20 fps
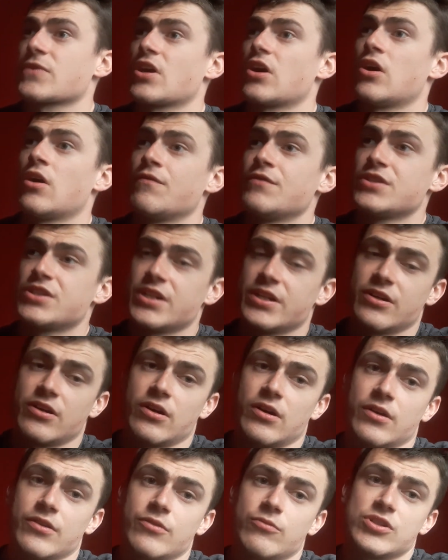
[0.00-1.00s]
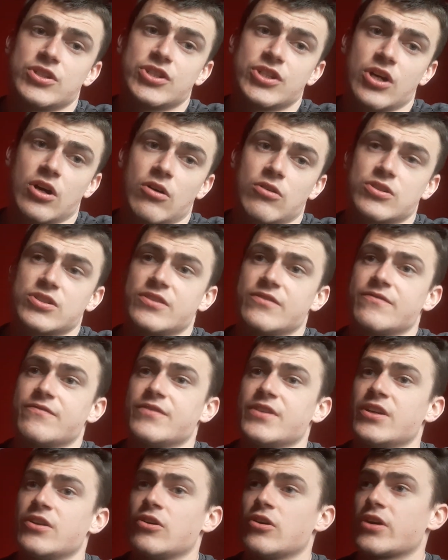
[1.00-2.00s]
Obviously, you know, there was talks
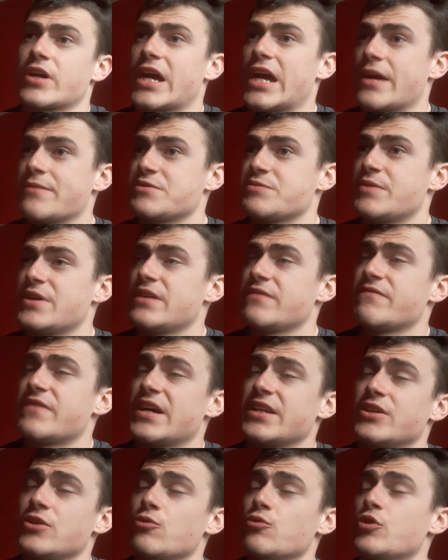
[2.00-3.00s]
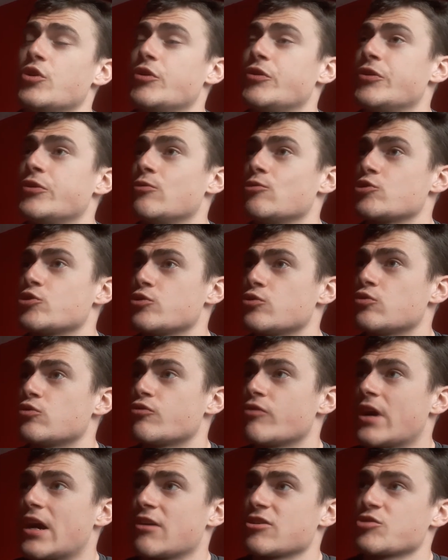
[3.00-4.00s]
of, you know, games being venued at neutral
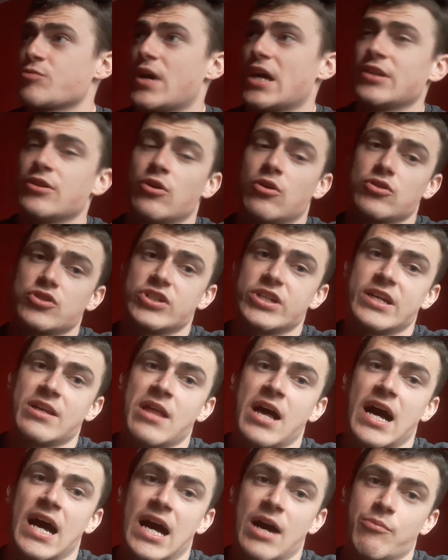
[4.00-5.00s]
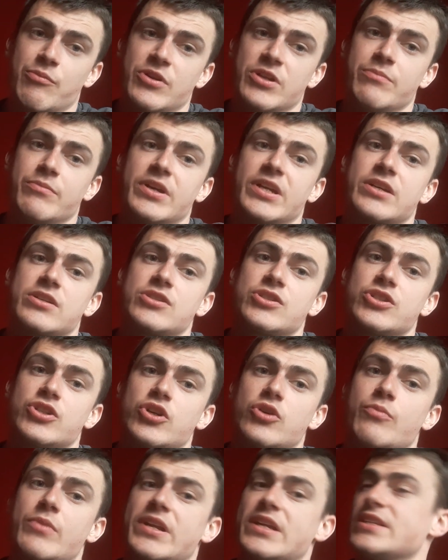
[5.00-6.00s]
grounds, but I don't see that happening because
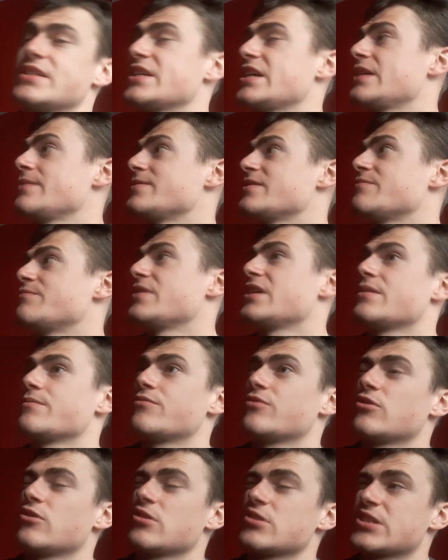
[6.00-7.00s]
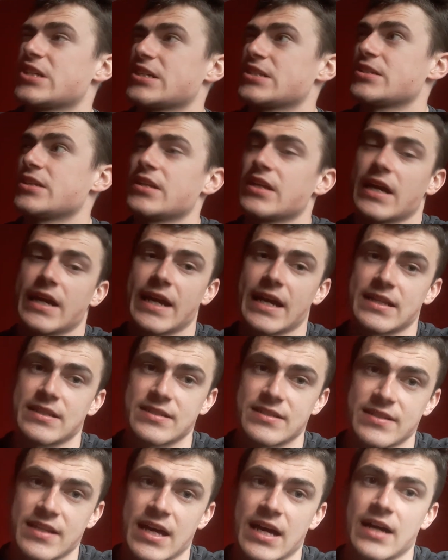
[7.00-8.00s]
too many teams have been protesting
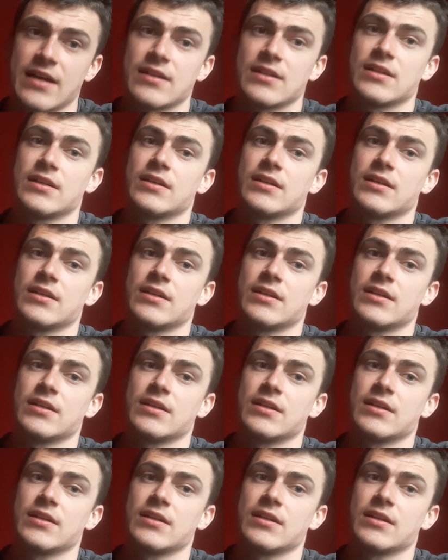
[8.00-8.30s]
against that.